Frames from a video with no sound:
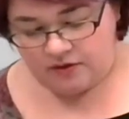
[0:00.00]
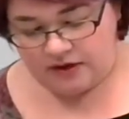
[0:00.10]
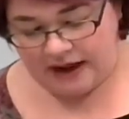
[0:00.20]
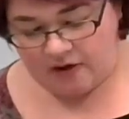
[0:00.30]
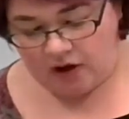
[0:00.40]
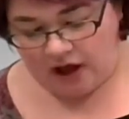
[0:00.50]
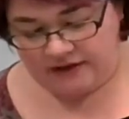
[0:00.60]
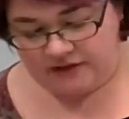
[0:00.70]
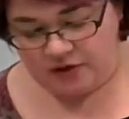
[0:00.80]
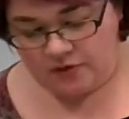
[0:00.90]
Now, I
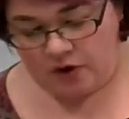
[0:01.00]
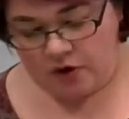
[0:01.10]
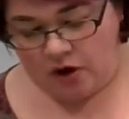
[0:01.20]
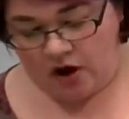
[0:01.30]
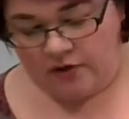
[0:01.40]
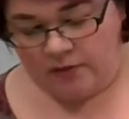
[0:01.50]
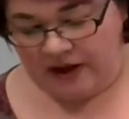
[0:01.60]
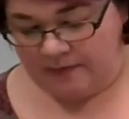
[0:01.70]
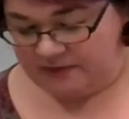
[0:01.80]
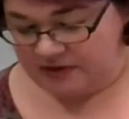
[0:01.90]
don't go all the way
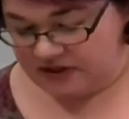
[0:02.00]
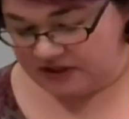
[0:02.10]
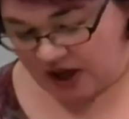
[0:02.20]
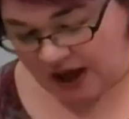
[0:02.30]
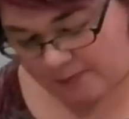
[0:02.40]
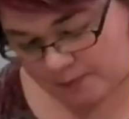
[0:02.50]
up to the top